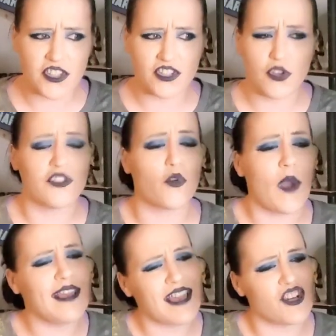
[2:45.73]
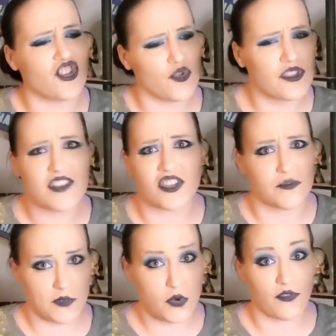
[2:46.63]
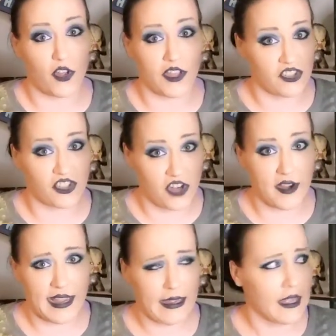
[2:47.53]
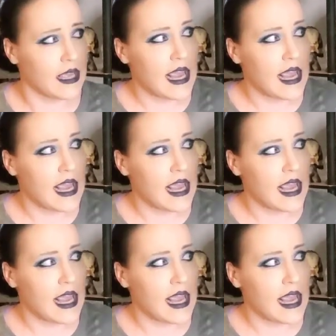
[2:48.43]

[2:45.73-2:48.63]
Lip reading: The way they shoot this is beautiful. It's stunning.